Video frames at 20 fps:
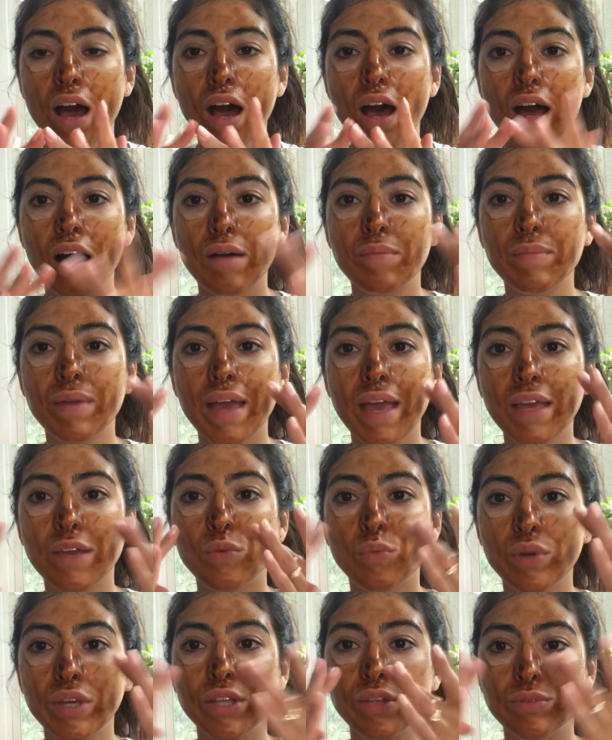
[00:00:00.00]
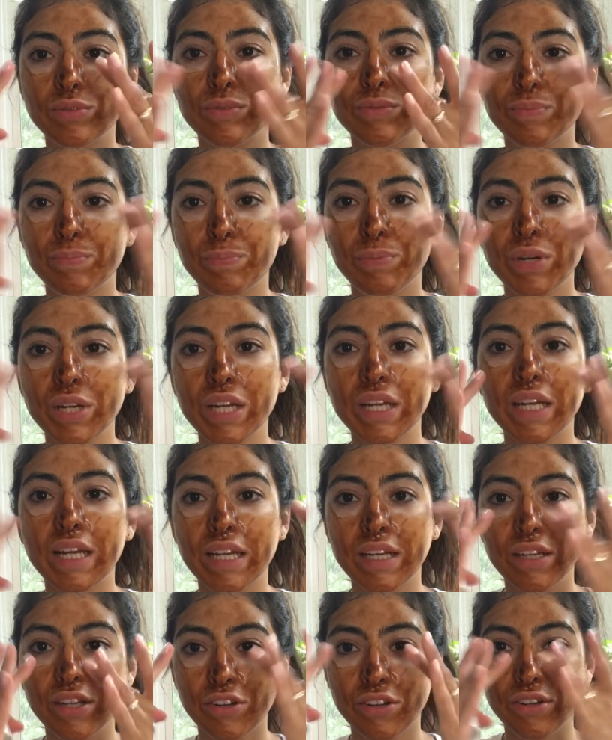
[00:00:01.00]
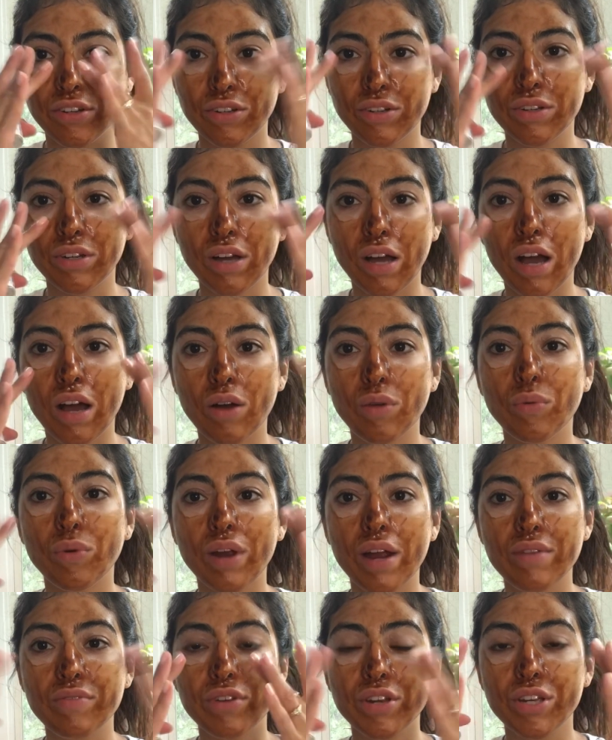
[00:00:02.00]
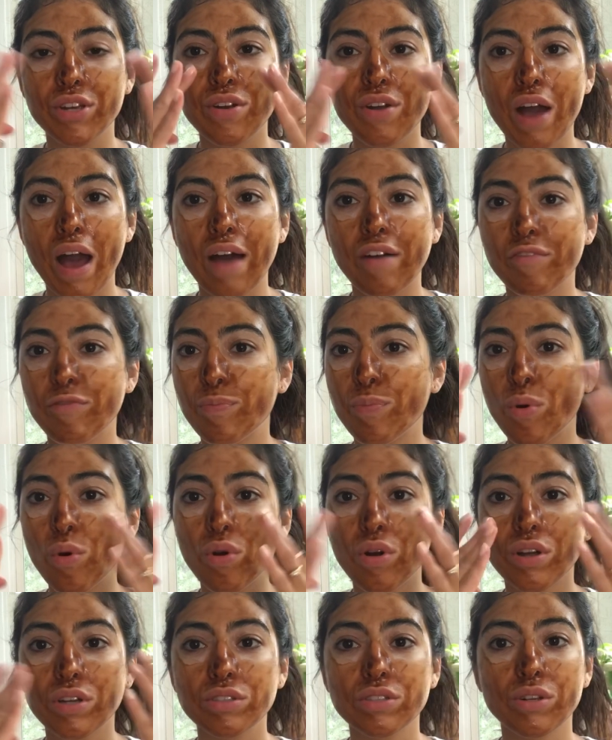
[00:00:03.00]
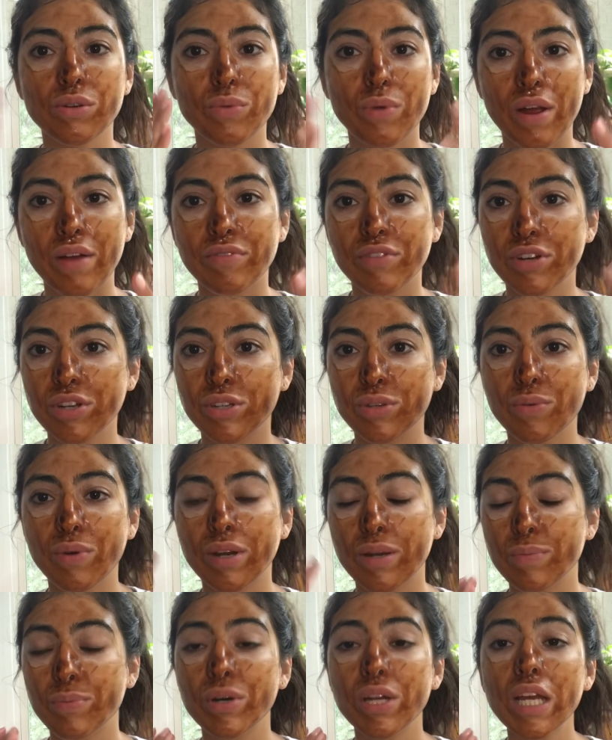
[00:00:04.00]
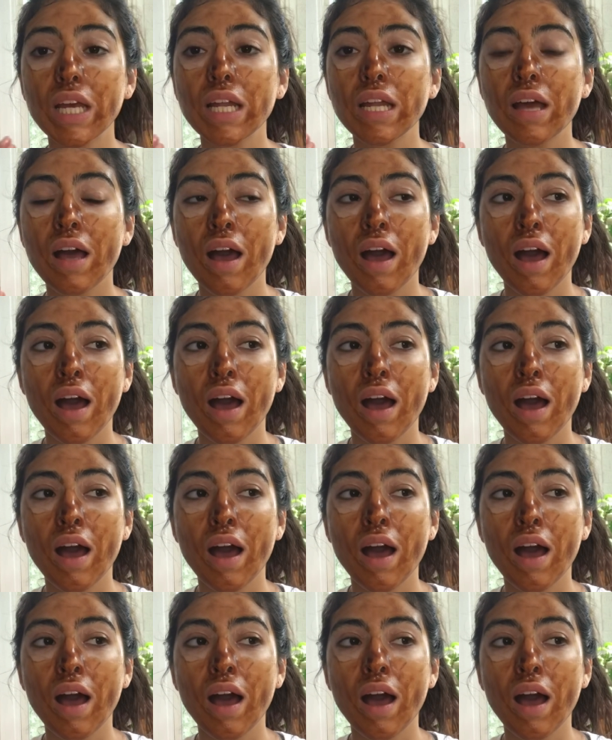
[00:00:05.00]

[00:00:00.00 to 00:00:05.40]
and when you put it in your wherever you have pores or wherever you want to put it,